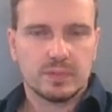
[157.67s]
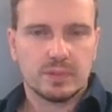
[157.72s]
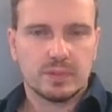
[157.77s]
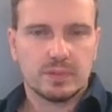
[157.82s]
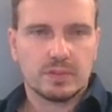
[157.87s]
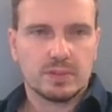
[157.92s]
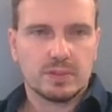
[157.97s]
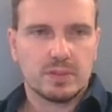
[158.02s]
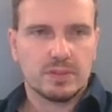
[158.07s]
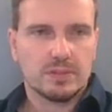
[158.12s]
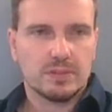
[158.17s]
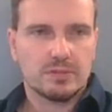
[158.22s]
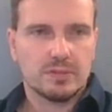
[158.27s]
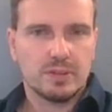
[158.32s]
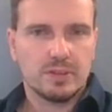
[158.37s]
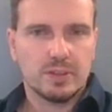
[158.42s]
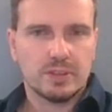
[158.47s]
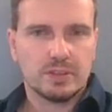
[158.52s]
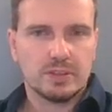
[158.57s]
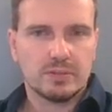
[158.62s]
So the
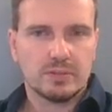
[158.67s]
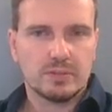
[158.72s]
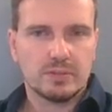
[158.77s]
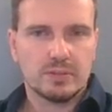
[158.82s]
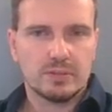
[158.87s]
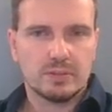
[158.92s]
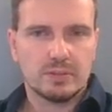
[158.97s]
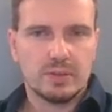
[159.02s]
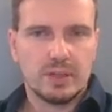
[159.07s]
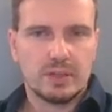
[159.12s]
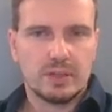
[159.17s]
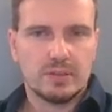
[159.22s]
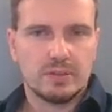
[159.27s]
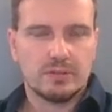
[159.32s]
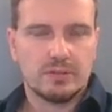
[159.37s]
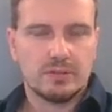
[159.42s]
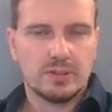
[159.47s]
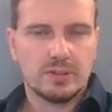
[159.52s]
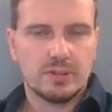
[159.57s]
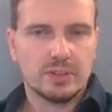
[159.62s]
first
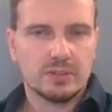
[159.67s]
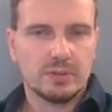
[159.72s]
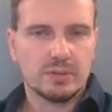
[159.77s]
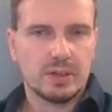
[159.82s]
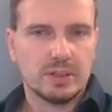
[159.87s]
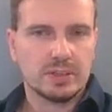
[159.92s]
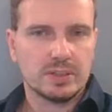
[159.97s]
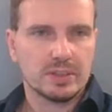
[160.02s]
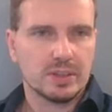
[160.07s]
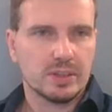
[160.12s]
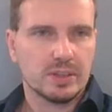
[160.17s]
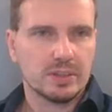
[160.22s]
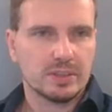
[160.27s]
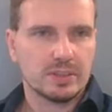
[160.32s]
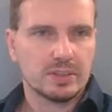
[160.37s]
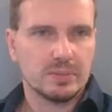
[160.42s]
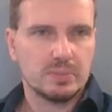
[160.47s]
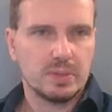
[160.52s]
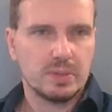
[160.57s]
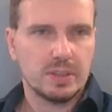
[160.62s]
one is going
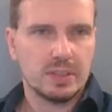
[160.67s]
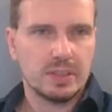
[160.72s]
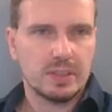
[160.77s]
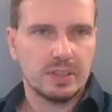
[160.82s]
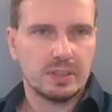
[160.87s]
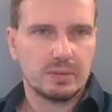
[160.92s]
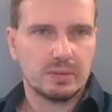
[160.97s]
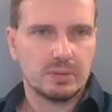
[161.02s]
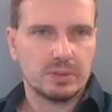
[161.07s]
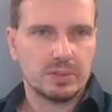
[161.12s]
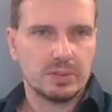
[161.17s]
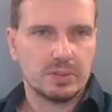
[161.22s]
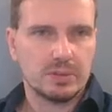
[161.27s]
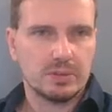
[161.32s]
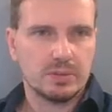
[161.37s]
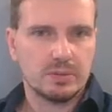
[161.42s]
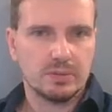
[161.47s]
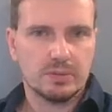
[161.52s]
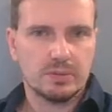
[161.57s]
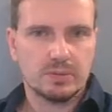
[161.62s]
to be equal
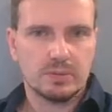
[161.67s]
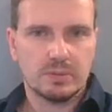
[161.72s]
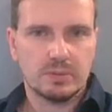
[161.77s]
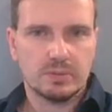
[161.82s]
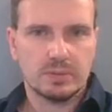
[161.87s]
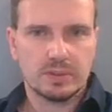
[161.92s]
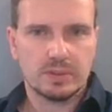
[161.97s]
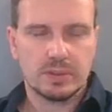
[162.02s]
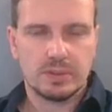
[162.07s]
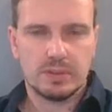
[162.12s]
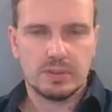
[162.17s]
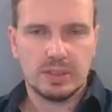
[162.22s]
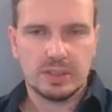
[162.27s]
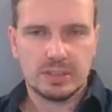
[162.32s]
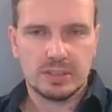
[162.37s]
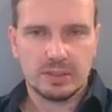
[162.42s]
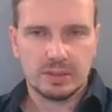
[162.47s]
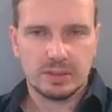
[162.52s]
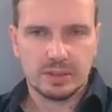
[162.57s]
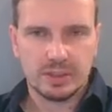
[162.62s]
to, so
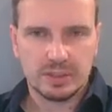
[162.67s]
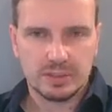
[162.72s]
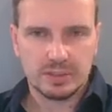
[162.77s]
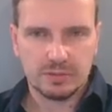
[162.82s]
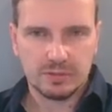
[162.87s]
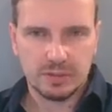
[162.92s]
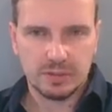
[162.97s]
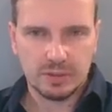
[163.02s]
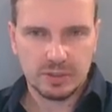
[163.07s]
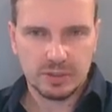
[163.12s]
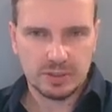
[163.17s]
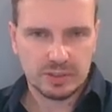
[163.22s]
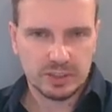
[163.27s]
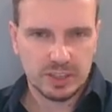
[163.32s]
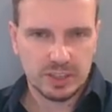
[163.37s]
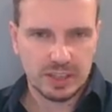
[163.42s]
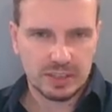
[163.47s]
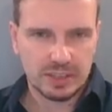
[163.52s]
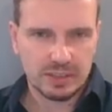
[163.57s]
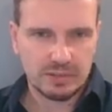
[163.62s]
let's look at this first
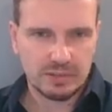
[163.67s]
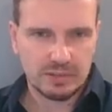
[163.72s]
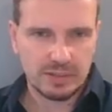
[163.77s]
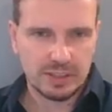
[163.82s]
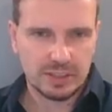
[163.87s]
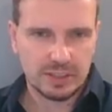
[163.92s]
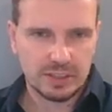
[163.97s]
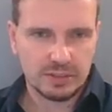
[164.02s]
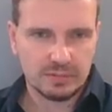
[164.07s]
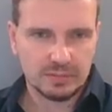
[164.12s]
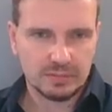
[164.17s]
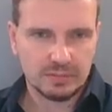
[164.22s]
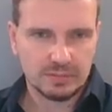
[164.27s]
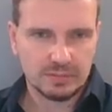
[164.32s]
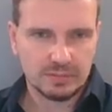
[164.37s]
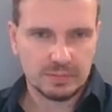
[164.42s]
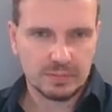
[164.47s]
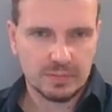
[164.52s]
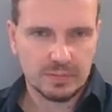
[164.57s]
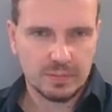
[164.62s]
shaded region.
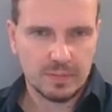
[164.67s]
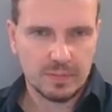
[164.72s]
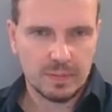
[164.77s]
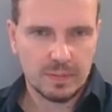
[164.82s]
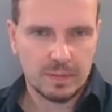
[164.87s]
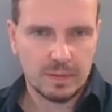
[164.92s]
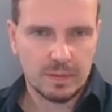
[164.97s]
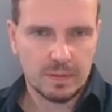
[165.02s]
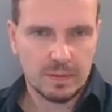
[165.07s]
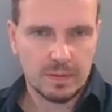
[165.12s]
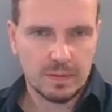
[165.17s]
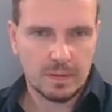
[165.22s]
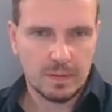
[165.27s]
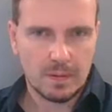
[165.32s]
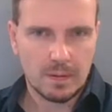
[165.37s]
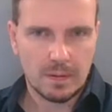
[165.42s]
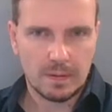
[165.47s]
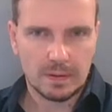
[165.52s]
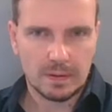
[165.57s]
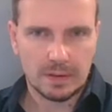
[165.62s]

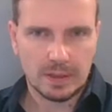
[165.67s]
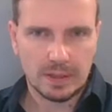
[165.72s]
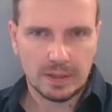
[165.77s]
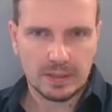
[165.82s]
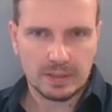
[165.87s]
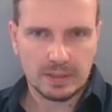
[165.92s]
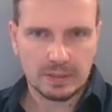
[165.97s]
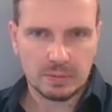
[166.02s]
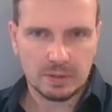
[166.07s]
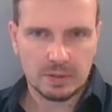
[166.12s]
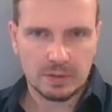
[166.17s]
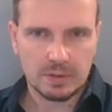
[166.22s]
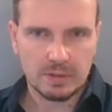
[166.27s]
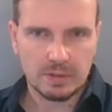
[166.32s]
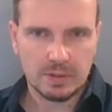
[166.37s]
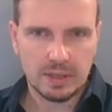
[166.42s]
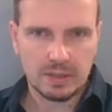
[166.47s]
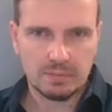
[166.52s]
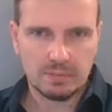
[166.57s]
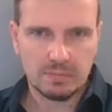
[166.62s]
Okay, so I'm going to do
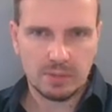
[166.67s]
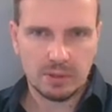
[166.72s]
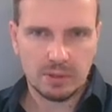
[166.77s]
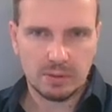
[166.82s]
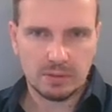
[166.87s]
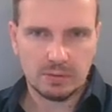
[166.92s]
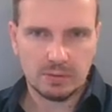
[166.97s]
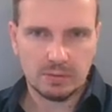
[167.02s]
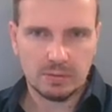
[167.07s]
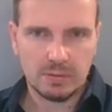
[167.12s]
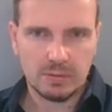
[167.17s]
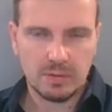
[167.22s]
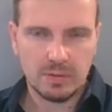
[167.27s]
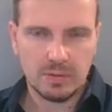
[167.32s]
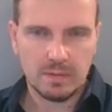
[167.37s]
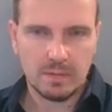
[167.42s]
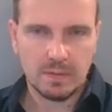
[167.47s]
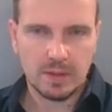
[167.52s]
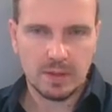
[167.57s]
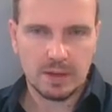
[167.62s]
that in blue,
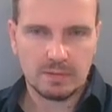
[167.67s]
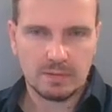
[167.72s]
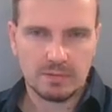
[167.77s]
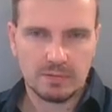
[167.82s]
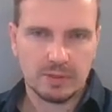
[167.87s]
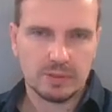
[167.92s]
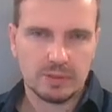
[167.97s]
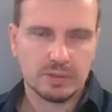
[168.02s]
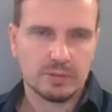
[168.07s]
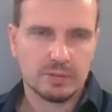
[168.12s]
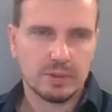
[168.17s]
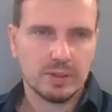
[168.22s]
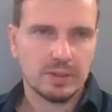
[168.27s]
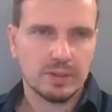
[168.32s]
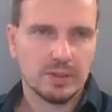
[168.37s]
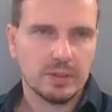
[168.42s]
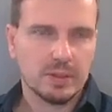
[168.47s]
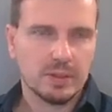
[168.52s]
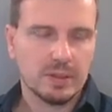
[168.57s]
that first one.